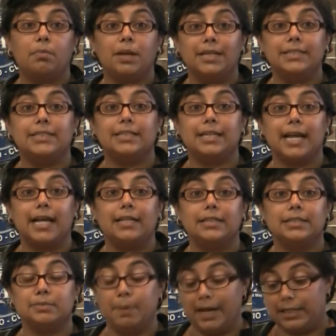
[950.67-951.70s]
a
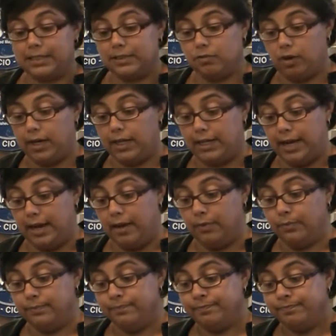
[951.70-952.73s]
workplace to get inspected
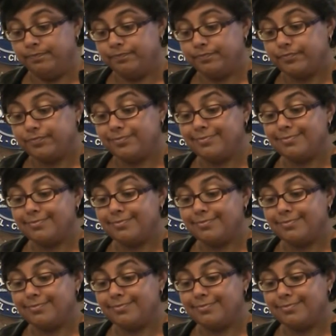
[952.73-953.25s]
right now.